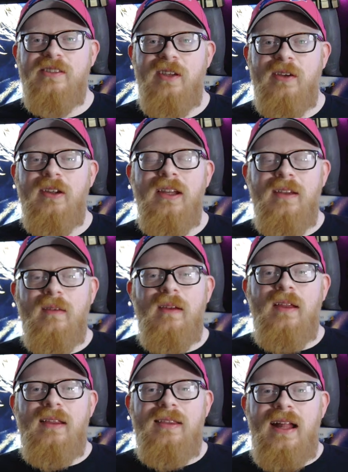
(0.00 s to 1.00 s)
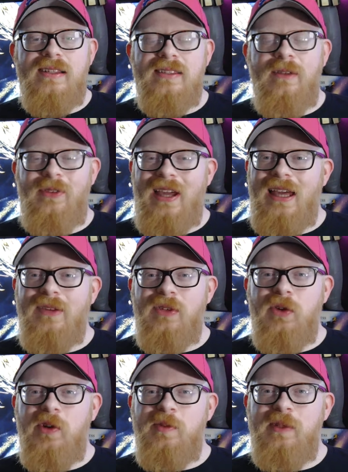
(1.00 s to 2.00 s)
So that stuff kind of
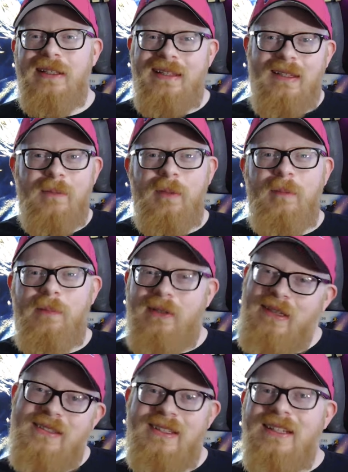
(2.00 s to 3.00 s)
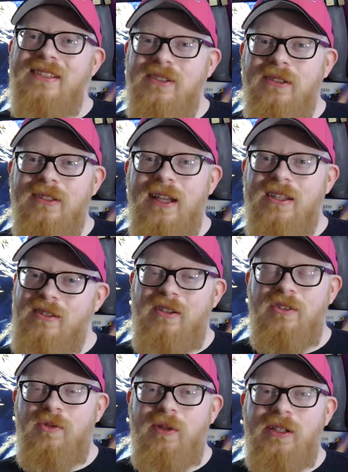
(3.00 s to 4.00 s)
annoys me a little bit because it is
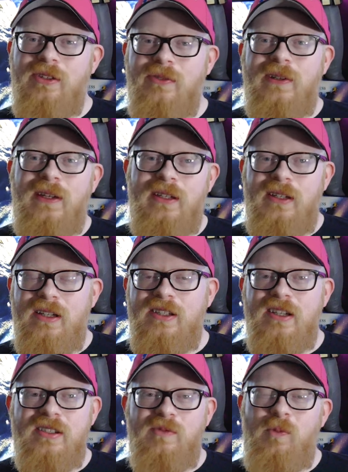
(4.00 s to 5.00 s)
2023 and you could just